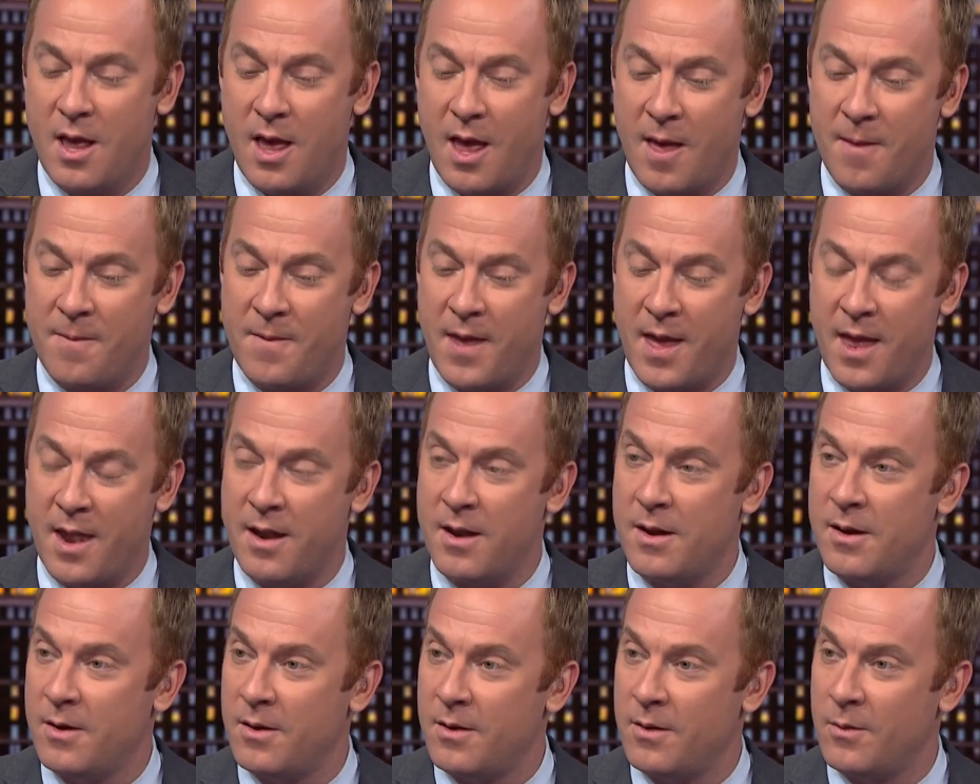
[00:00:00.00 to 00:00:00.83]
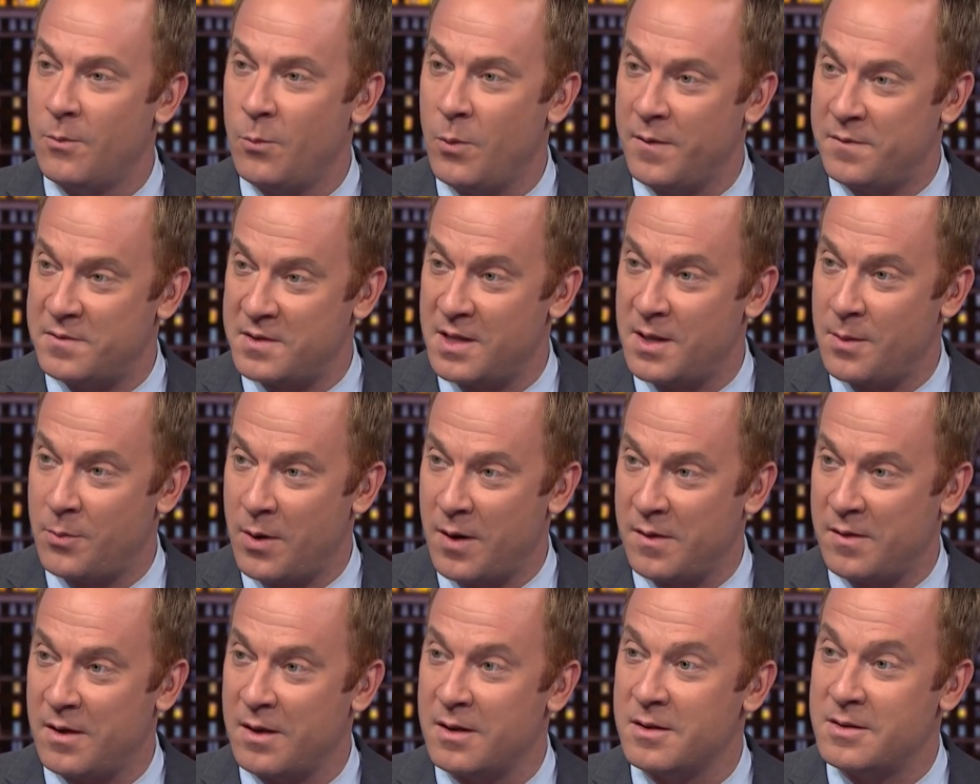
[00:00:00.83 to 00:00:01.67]
And then we've seen the
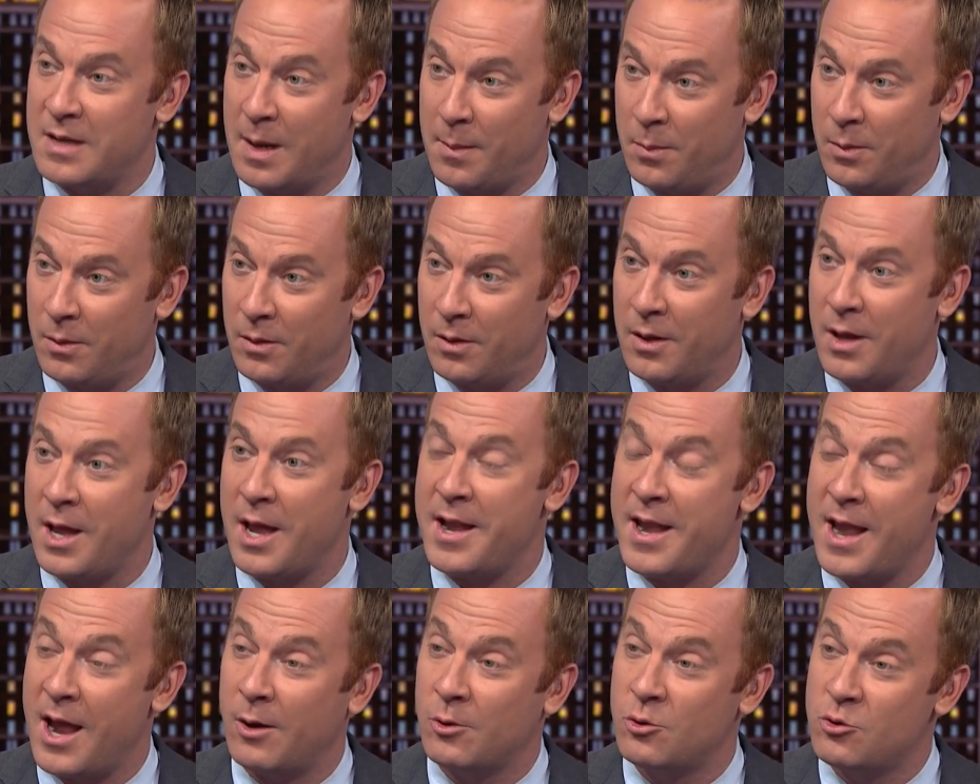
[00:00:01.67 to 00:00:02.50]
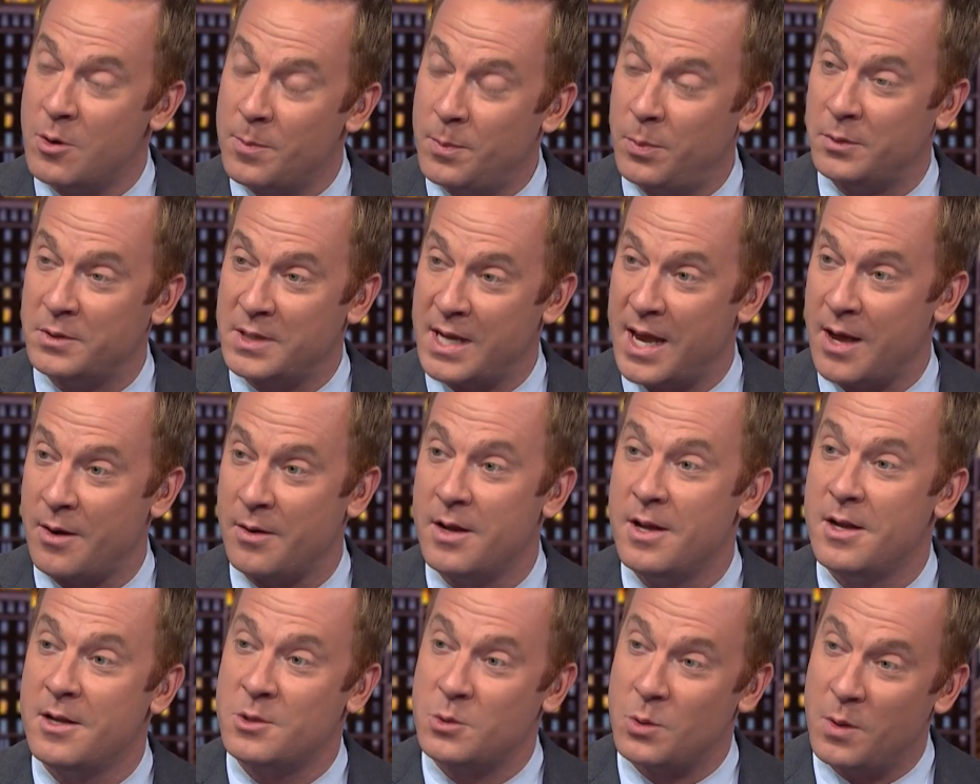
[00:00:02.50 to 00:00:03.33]
president double and now triple down.
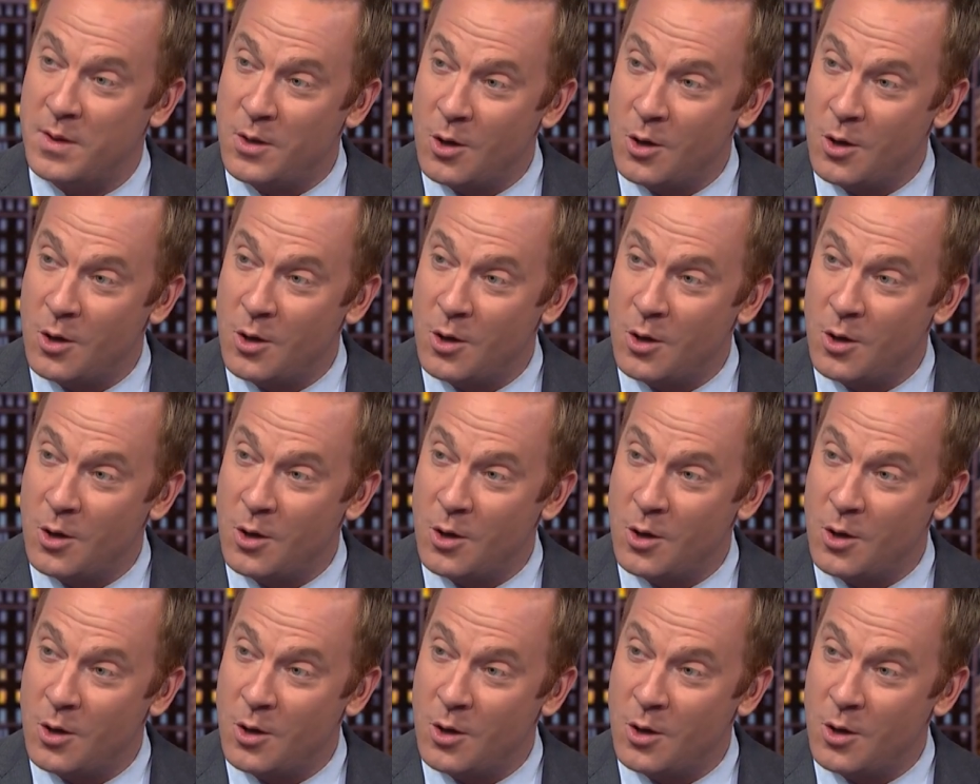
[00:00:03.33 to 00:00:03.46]
So in